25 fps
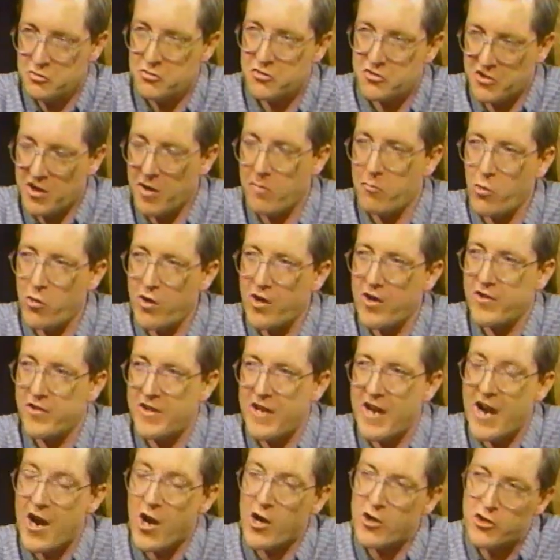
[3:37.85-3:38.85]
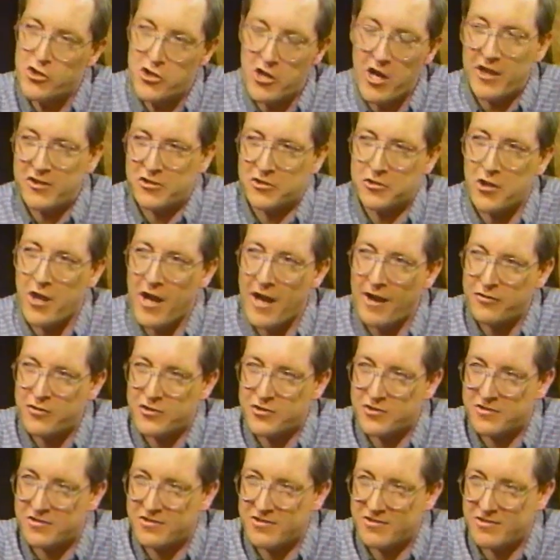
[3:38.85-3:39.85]
somewhere there, just
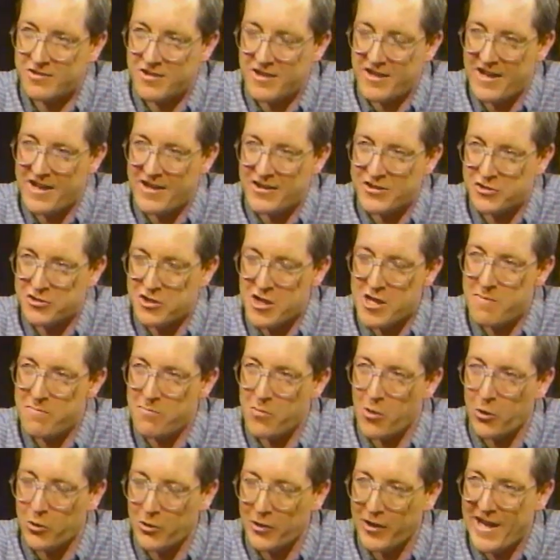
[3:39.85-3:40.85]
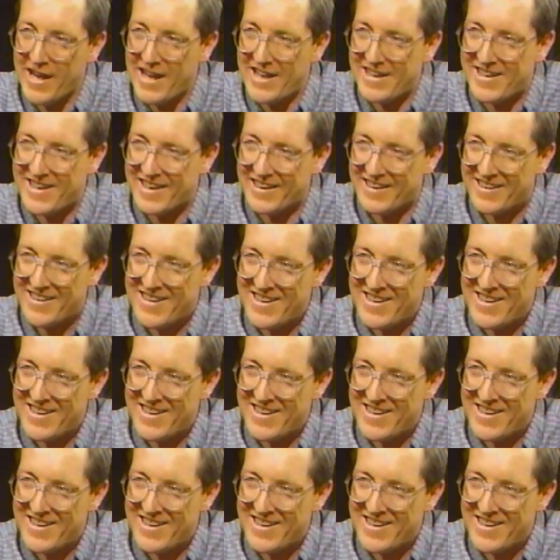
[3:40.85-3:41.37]
off Steamboat Landing.